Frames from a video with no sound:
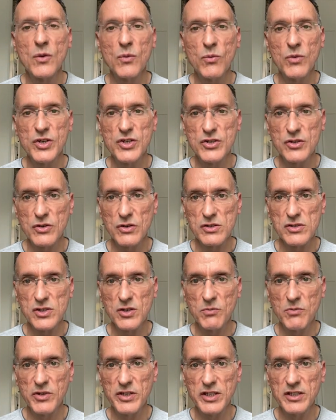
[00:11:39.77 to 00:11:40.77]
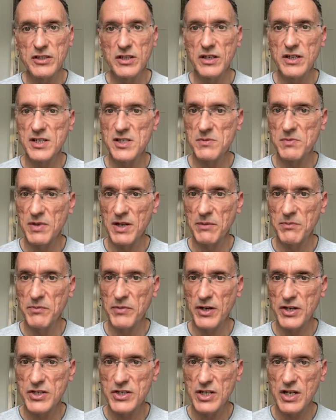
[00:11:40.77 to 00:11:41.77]
We should also monitor his blood
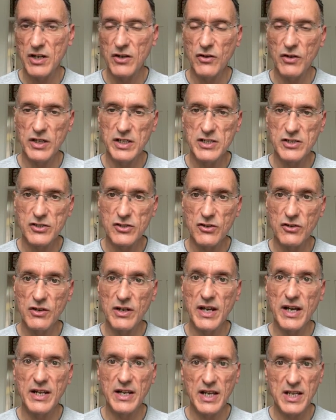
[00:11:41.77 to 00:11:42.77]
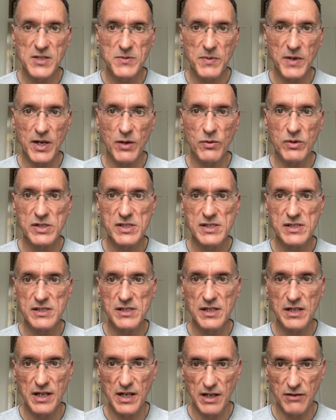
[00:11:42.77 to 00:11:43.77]
pressure, cholesterol and
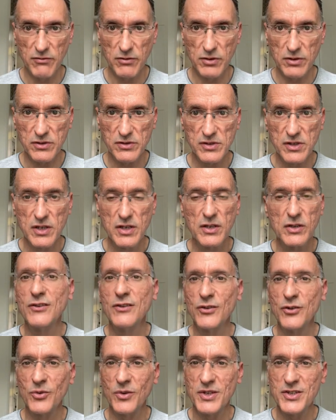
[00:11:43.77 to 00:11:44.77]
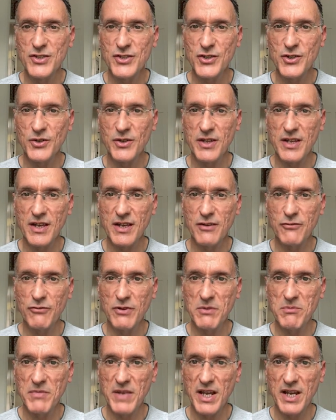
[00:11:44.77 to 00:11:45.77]
HbA1c levels to ensure that they
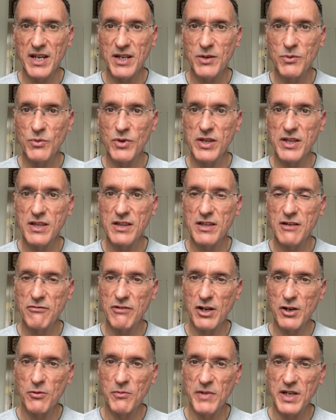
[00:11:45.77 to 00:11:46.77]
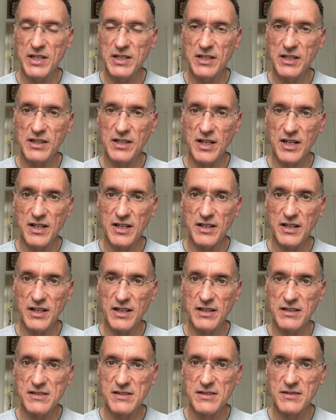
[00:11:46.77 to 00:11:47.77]
remain within the recommended
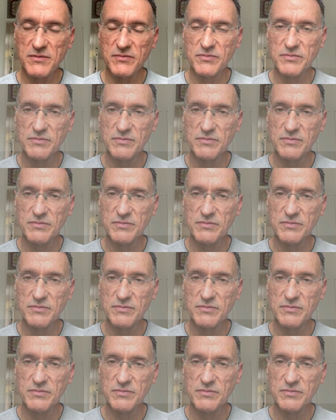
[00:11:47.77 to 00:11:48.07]
targets.